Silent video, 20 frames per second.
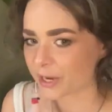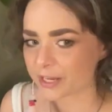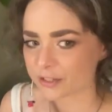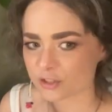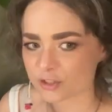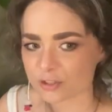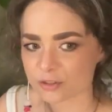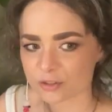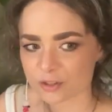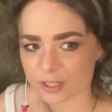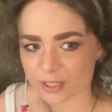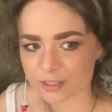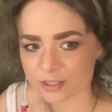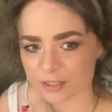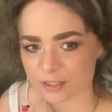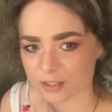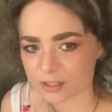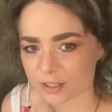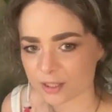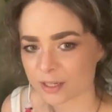reactions.
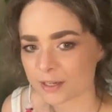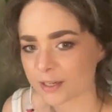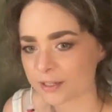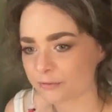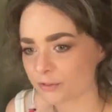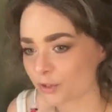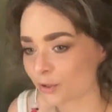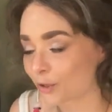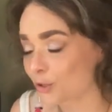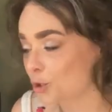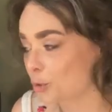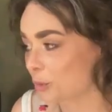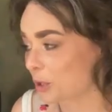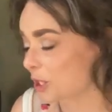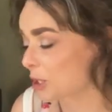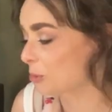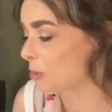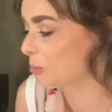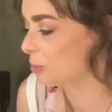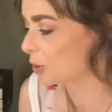And if you also
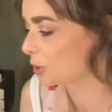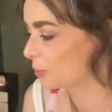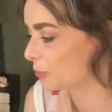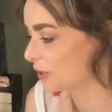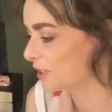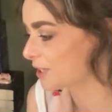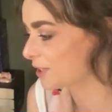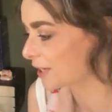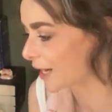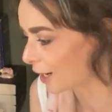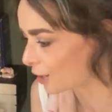pick up a book, we can